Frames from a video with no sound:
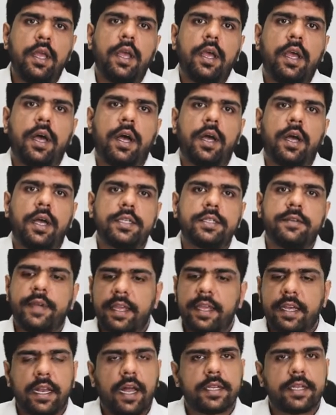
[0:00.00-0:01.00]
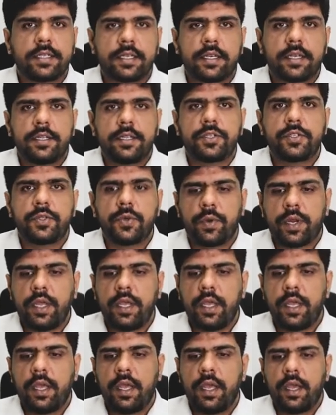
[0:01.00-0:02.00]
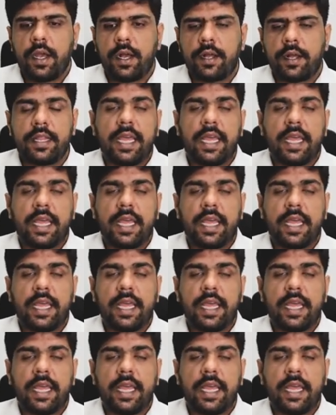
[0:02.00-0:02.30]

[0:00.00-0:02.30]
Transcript: Uh, it's a very classical story. Uh,